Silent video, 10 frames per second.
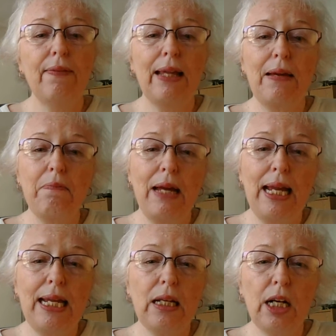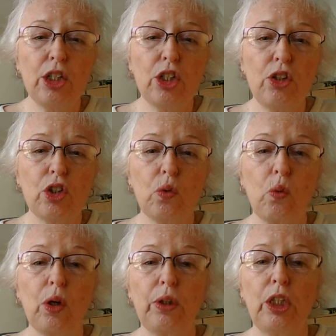They may not choose to
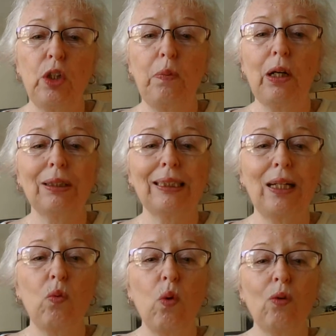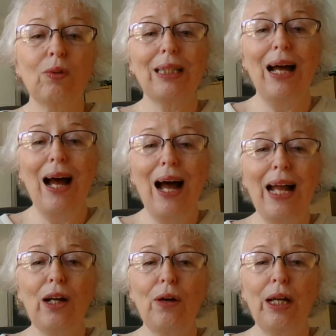work with you because they want the
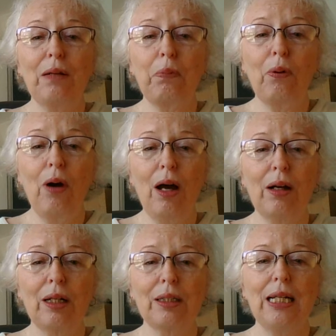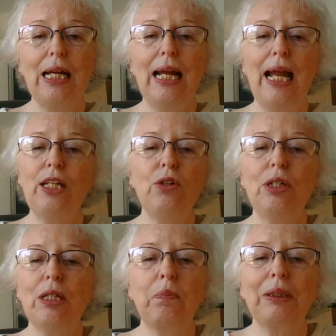higher end product, and you
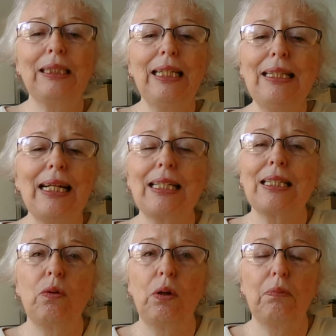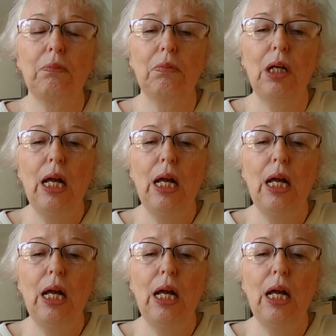didn't present that to them.